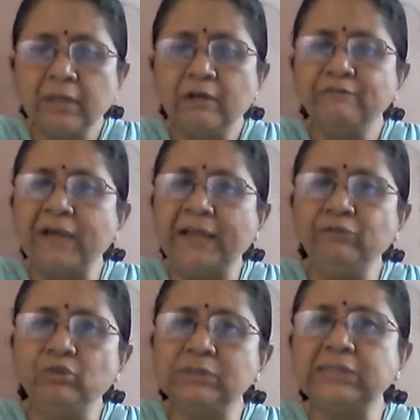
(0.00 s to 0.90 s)

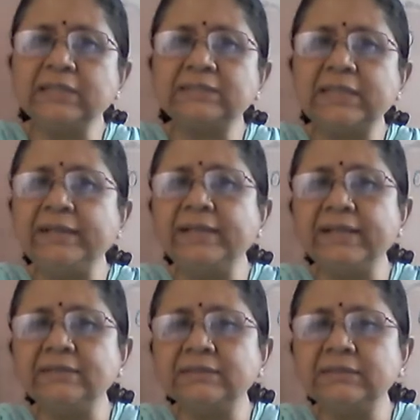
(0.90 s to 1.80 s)
5 to 6
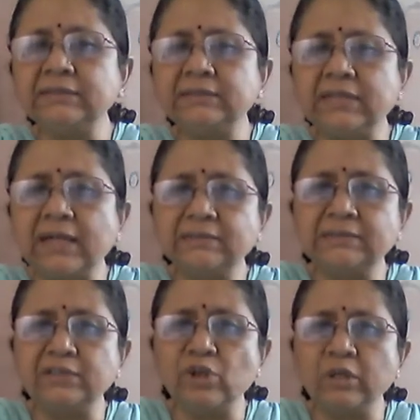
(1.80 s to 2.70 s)
sentences
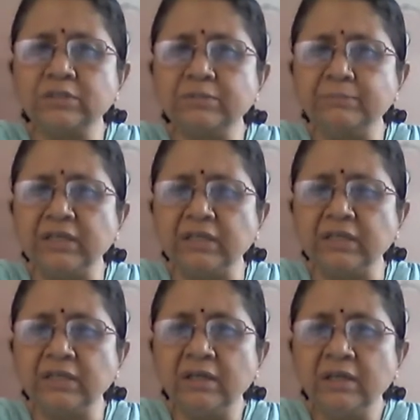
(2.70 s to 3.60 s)
does not
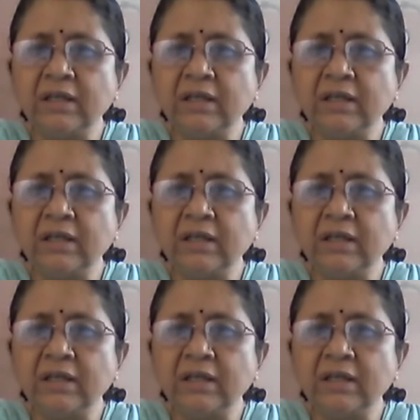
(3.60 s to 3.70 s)
mean